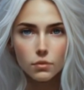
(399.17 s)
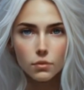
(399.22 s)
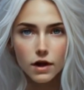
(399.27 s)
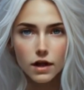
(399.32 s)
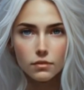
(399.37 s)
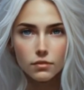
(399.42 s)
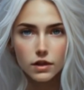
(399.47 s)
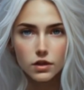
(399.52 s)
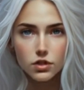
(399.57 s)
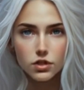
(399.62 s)

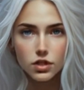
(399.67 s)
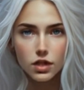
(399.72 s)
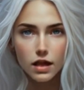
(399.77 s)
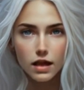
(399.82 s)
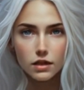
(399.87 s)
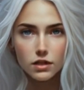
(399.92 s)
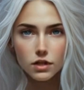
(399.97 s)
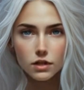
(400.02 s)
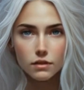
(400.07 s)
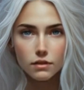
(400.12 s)

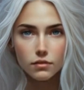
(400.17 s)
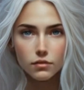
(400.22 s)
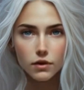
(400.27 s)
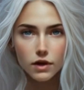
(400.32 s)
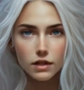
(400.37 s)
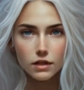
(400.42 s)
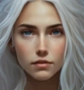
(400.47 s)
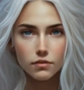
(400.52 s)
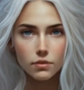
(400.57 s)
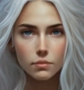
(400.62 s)
Ravenshade,
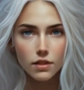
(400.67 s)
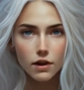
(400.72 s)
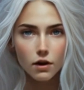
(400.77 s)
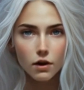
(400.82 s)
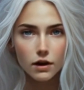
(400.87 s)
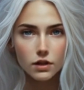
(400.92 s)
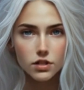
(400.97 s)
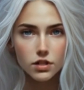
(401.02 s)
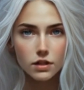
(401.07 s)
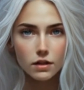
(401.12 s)
freed from the
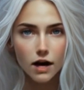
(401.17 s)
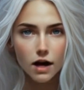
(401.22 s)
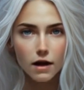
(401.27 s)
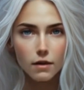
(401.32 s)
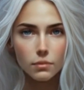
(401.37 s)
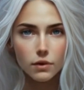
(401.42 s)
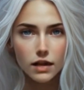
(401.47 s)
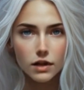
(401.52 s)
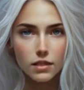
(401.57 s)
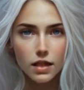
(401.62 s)
haunting
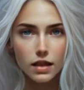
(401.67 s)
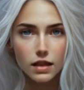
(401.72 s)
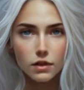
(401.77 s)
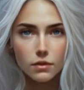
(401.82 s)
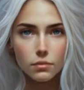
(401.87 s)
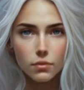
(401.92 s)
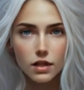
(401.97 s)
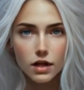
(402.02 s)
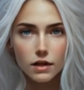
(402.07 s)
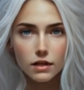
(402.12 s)
harmony that
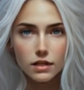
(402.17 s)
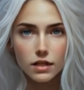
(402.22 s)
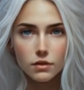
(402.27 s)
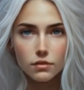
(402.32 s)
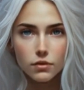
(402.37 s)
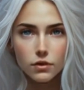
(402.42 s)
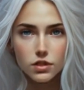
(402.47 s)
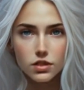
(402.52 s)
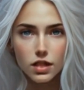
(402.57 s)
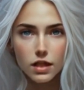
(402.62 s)
had plagued
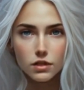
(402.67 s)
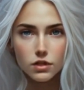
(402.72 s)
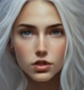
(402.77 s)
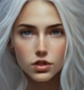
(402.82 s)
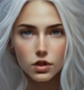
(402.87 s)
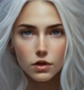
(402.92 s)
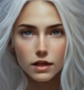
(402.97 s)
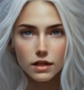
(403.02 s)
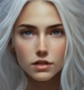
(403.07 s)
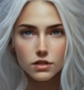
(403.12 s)
it for
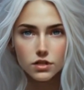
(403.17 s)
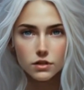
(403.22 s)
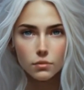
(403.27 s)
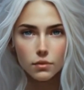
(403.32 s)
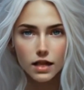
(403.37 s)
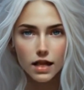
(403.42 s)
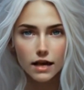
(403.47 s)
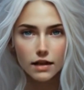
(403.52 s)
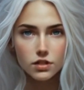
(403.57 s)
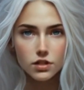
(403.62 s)
centuries,
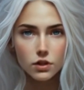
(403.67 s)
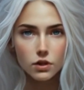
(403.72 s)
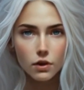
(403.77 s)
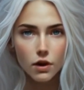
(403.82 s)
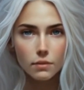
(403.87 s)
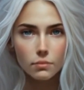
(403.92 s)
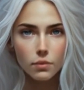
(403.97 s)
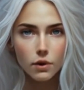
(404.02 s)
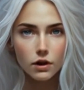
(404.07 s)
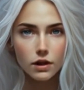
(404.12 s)
began to
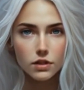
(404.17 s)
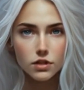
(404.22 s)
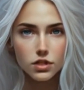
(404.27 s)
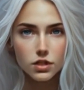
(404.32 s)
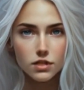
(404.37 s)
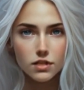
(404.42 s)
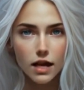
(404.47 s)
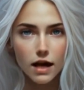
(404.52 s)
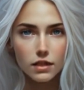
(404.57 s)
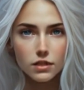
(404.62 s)
crumble
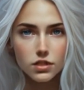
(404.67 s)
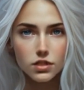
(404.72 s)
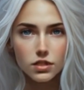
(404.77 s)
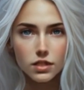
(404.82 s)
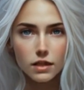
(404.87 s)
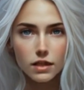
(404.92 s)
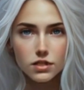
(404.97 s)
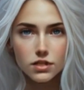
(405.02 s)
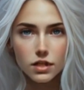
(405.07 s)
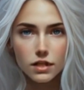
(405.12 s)
into
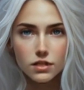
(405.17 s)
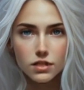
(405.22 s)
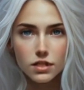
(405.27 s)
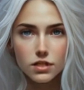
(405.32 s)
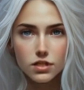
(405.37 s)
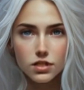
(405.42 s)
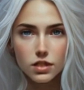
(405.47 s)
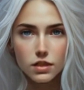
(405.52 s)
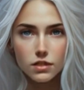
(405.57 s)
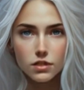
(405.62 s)
dust, its
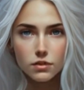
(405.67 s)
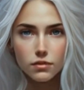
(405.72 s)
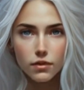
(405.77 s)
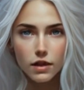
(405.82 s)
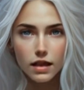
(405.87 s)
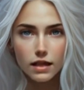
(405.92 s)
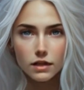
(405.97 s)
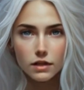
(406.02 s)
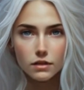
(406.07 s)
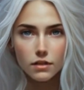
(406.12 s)
existence
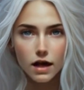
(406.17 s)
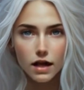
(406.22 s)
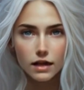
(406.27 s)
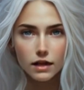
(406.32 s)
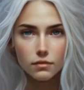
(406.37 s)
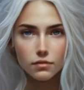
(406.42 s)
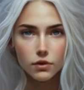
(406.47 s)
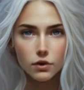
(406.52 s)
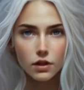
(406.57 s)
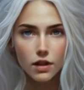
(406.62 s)
fading
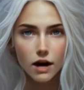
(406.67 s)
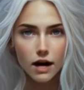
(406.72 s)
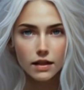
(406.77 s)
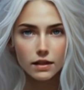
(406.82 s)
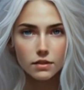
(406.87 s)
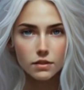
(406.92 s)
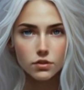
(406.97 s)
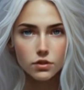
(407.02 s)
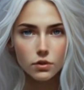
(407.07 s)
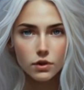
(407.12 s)
like a
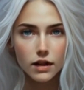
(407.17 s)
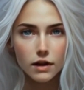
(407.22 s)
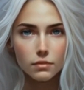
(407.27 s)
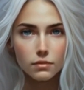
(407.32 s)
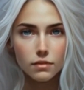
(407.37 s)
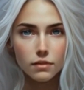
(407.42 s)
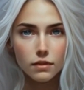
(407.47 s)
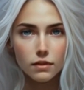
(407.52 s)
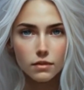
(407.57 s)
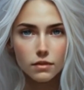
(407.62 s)
forgotten
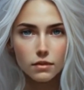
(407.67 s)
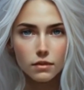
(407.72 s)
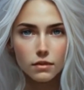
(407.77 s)
dream.